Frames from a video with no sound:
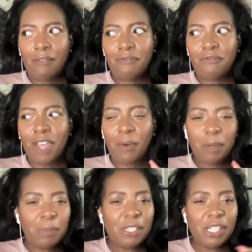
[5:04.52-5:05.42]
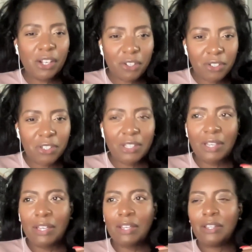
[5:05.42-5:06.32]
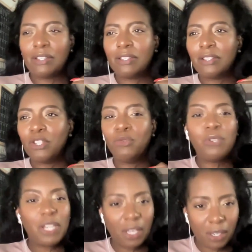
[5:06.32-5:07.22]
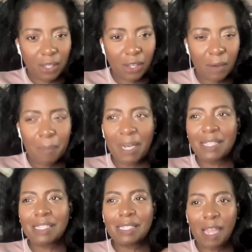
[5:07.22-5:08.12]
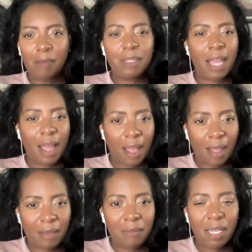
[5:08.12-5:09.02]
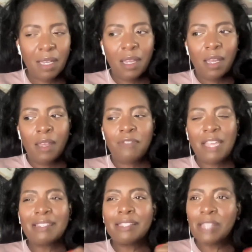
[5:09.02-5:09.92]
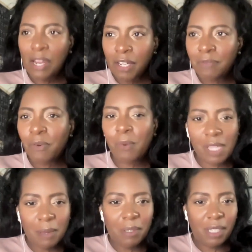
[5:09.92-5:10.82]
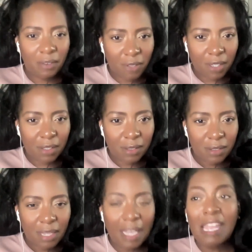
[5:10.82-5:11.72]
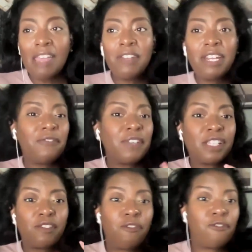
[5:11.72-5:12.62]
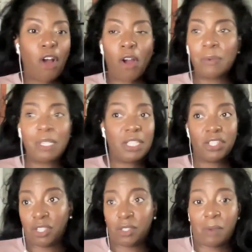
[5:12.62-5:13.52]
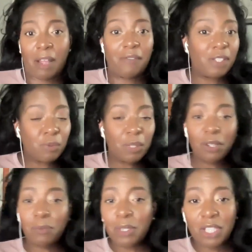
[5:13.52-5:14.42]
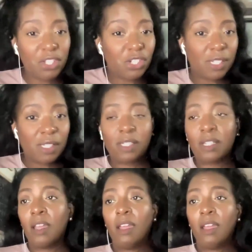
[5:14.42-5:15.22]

very particularly unique, but at the same time, they stand up for what they believe in. Like, even if it's far religious, right? If it's really religious,